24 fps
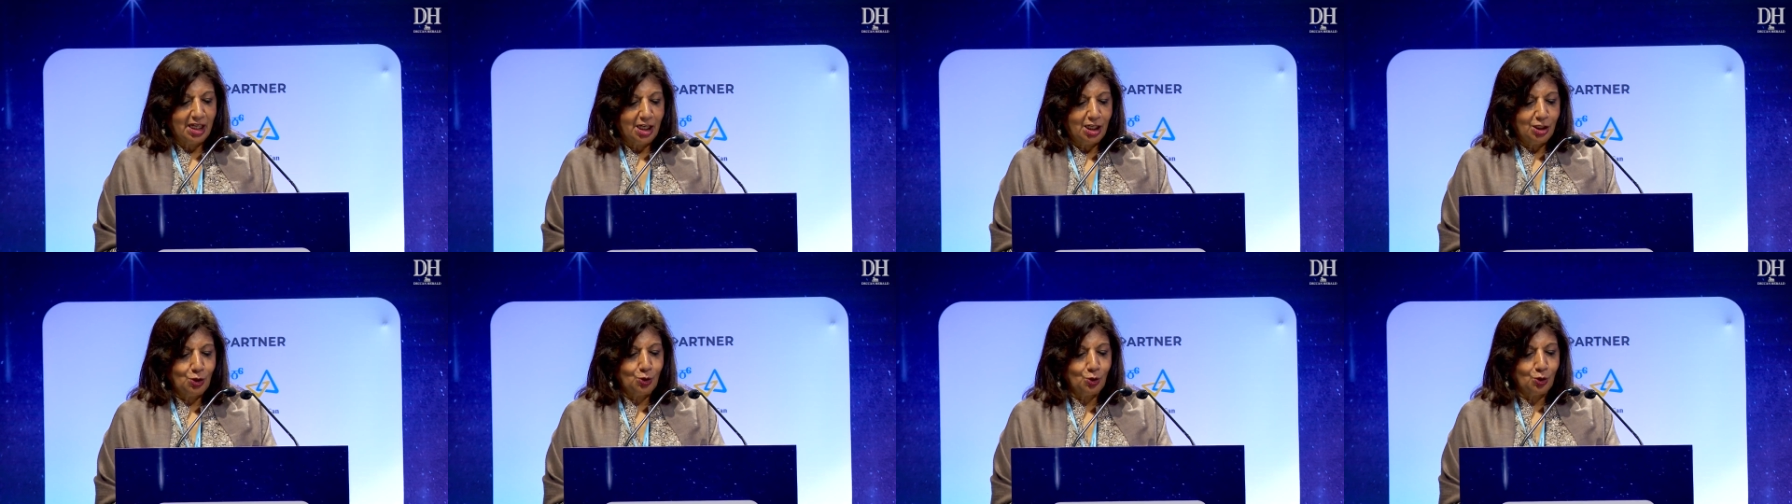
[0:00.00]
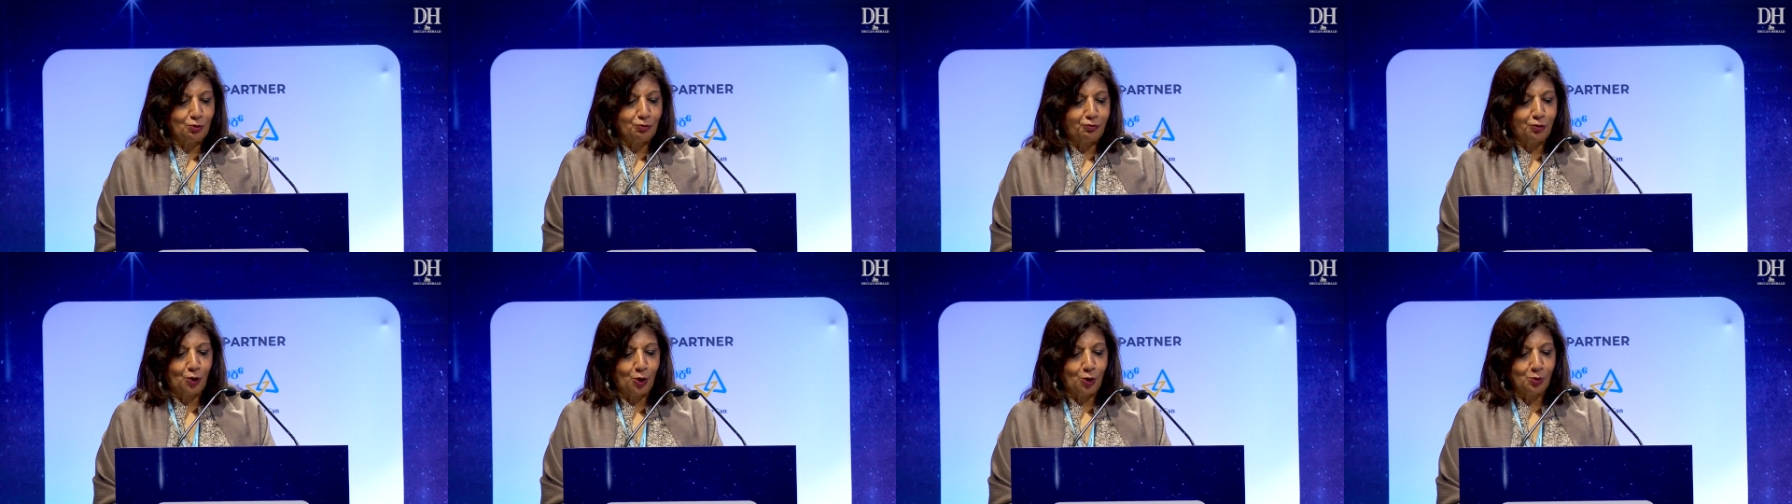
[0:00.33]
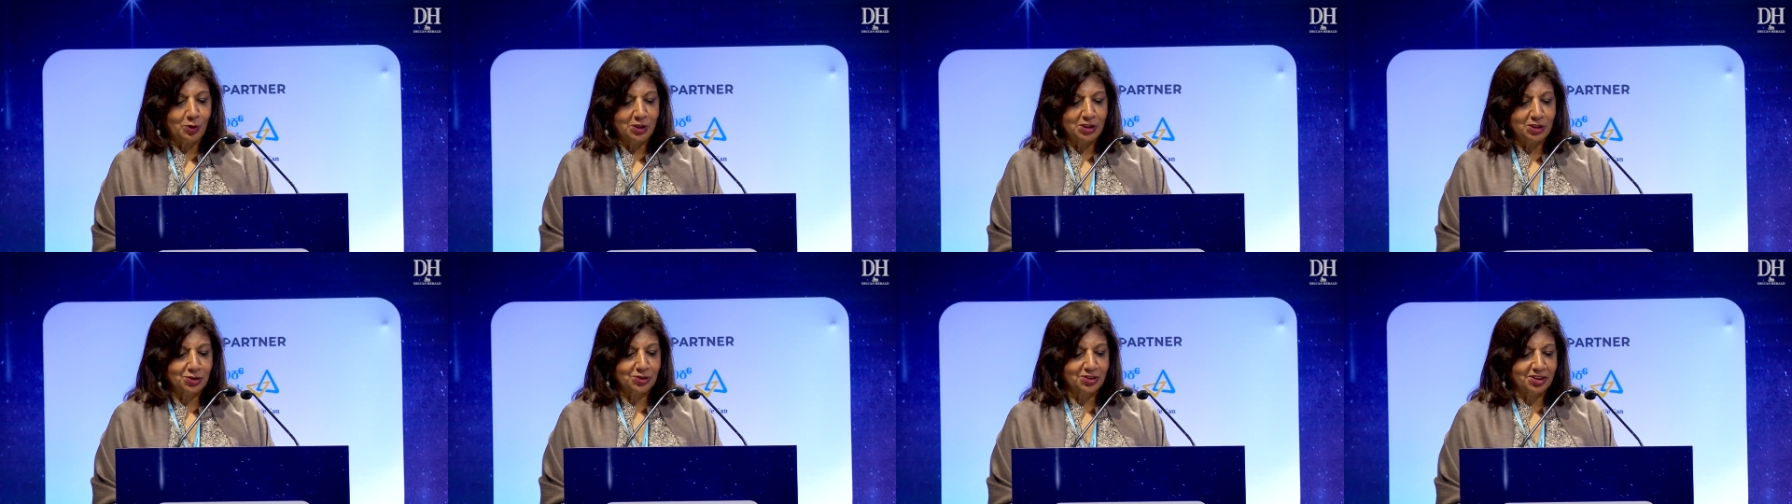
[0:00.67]
look
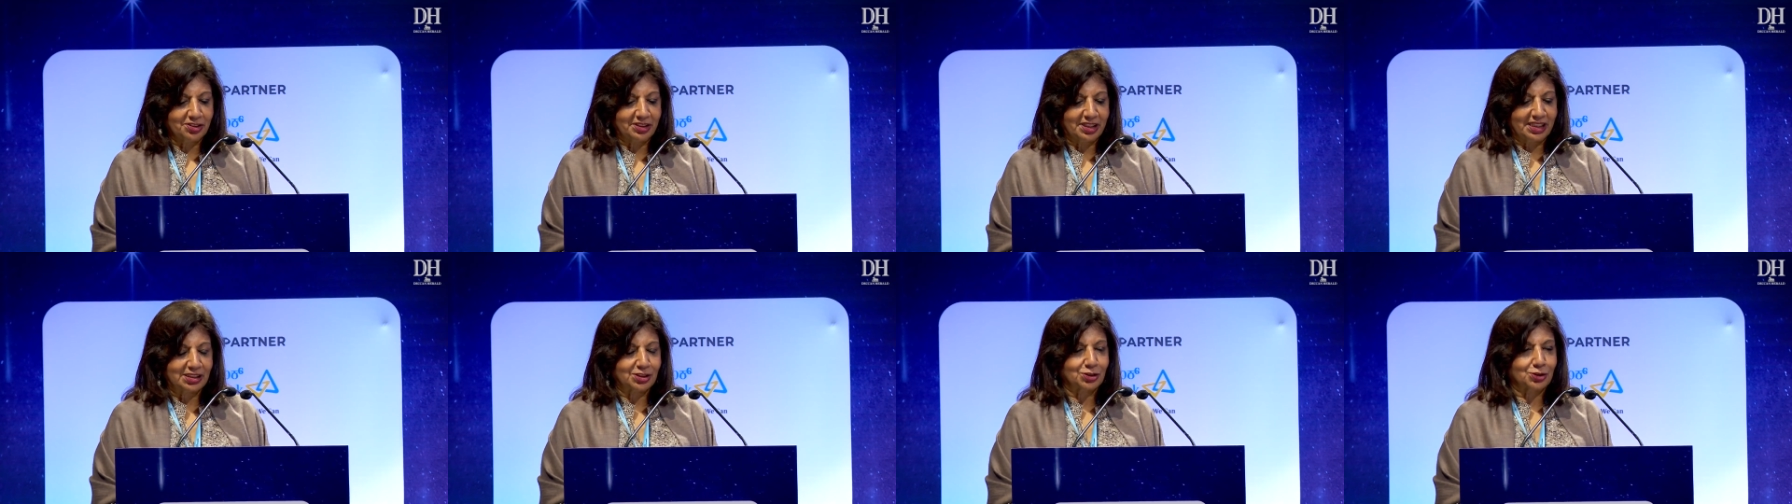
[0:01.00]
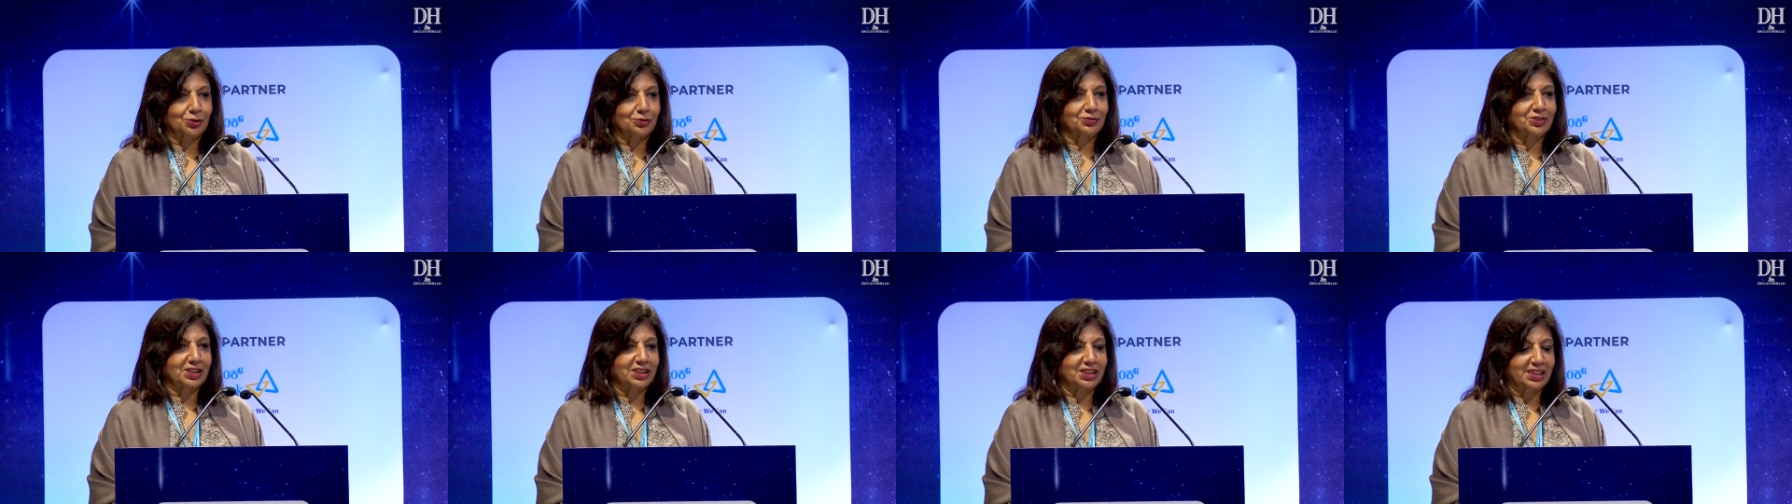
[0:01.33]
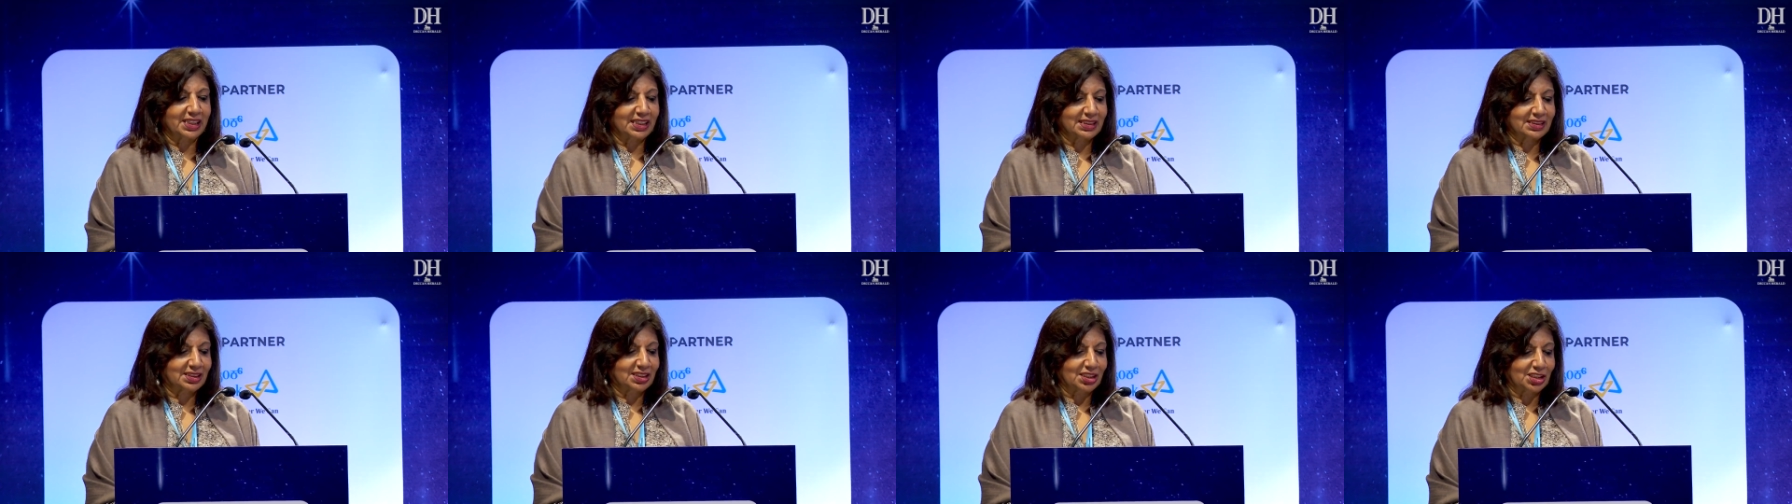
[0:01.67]
forward to the rest of the
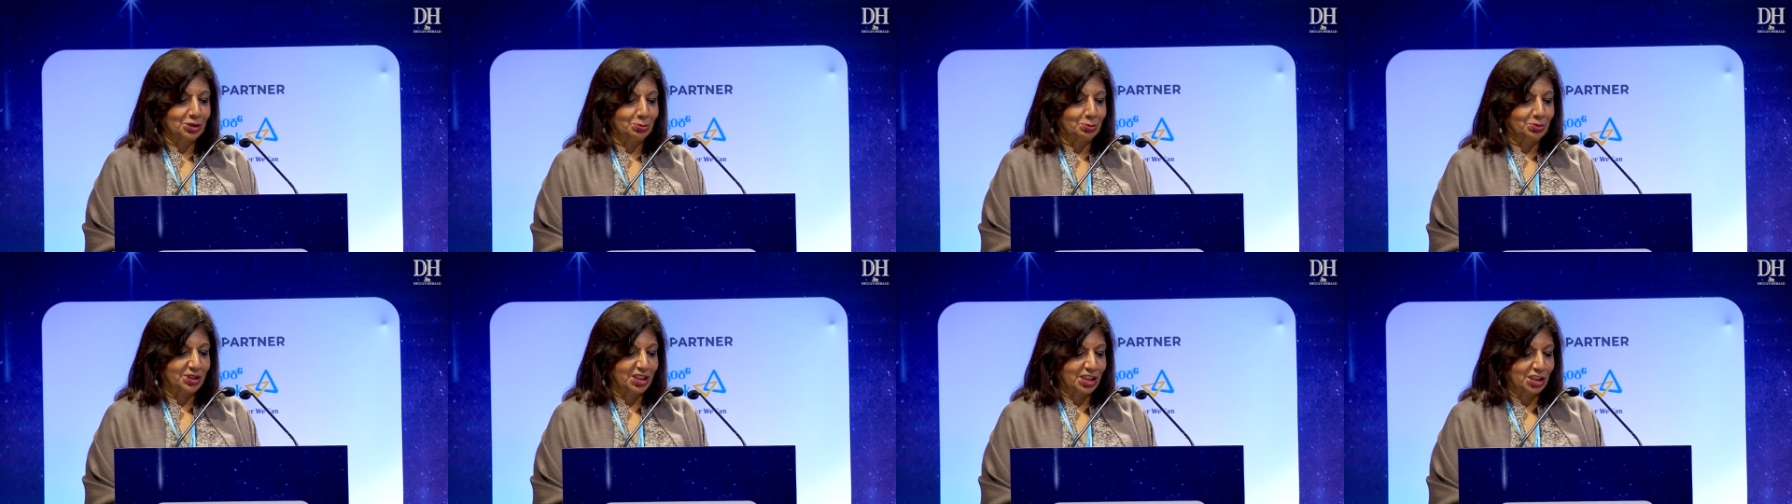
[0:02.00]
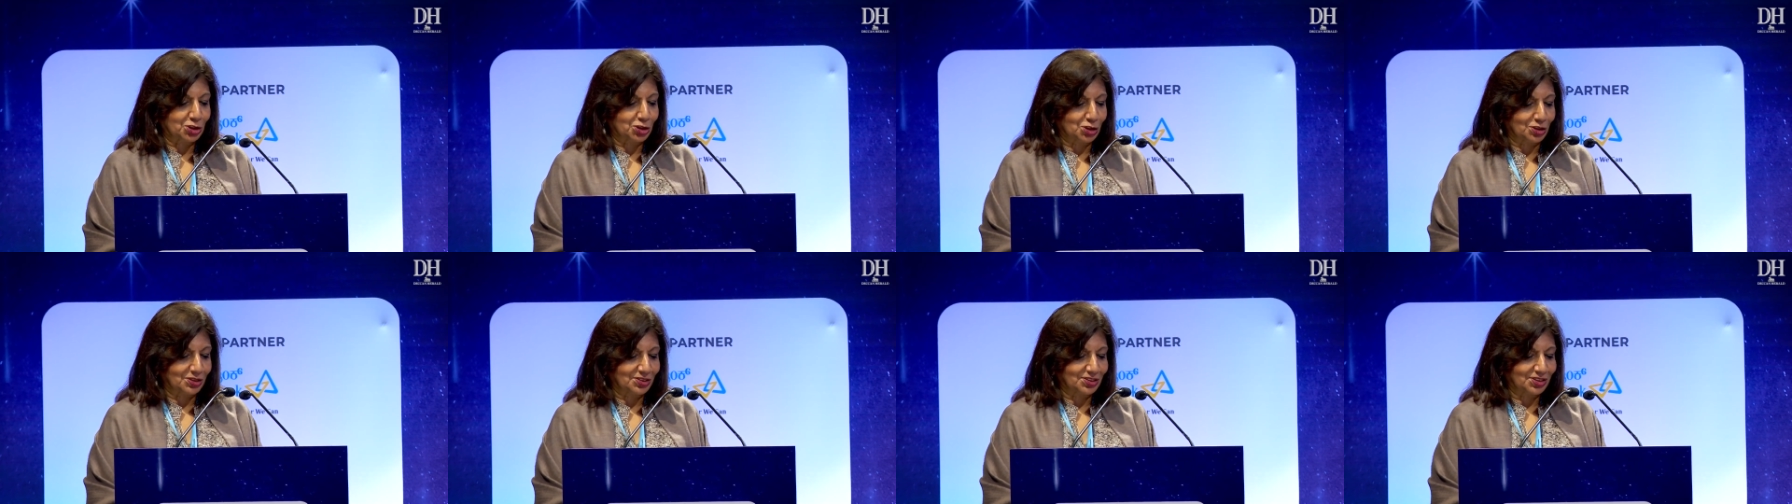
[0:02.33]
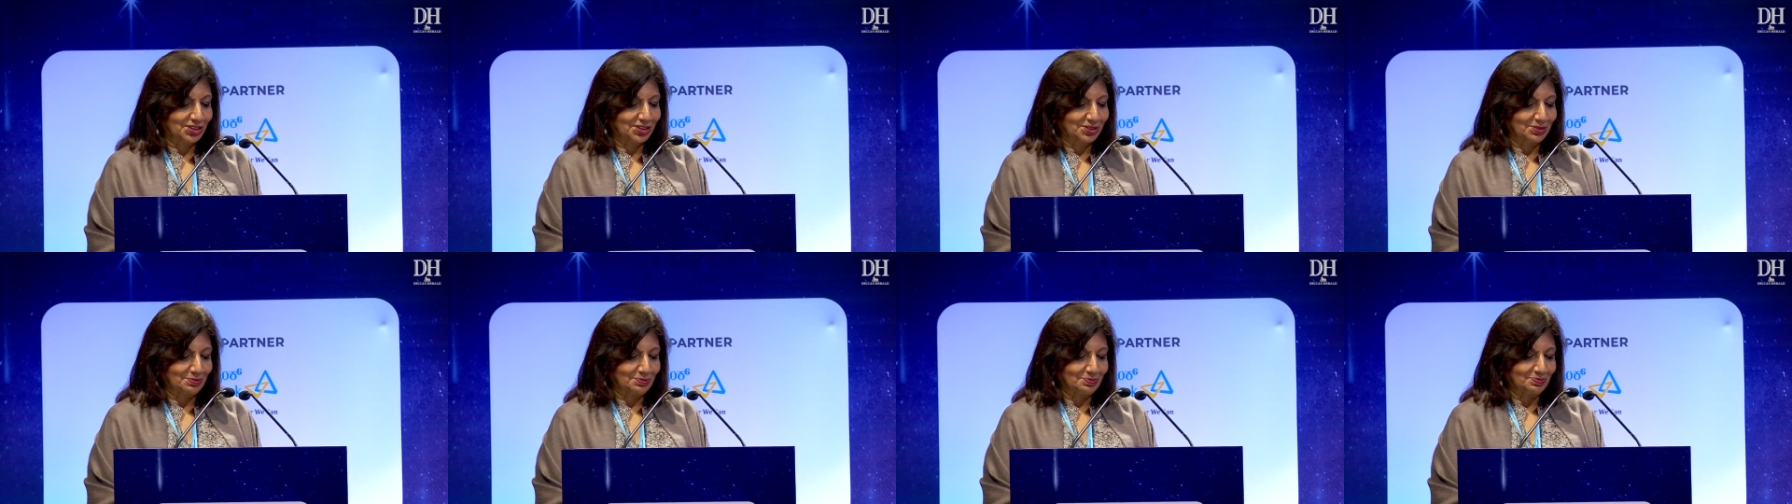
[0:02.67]
day's deliberations.